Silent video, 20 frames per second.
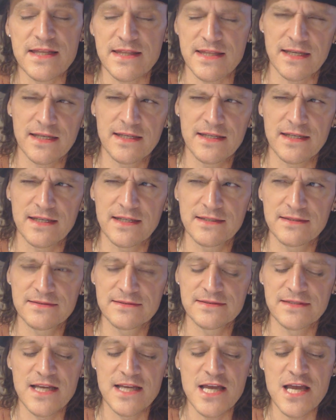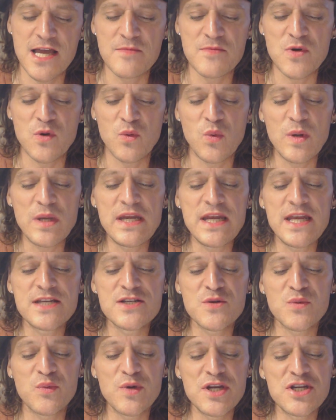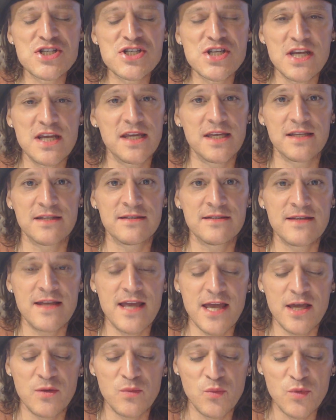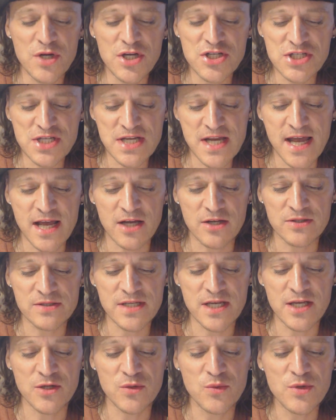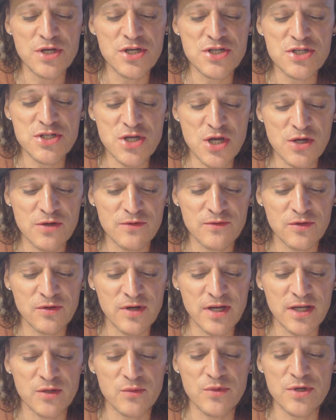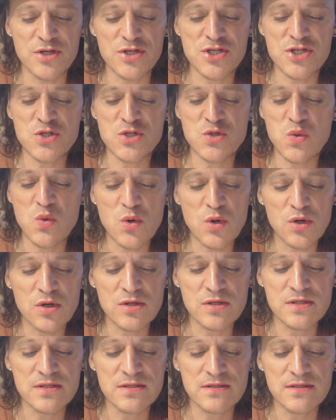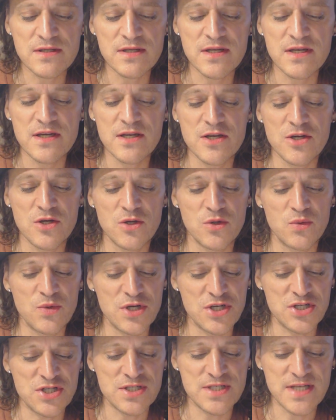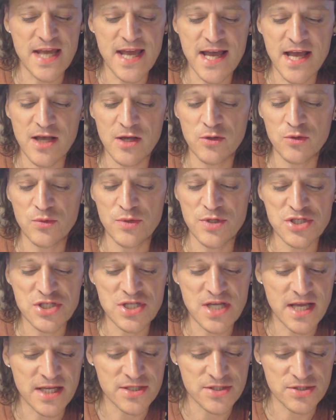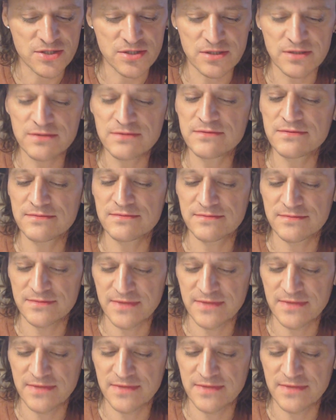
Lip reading: I think, yeah. But we need to reach in and reach out and reach over and reach toward, reach down, reach under,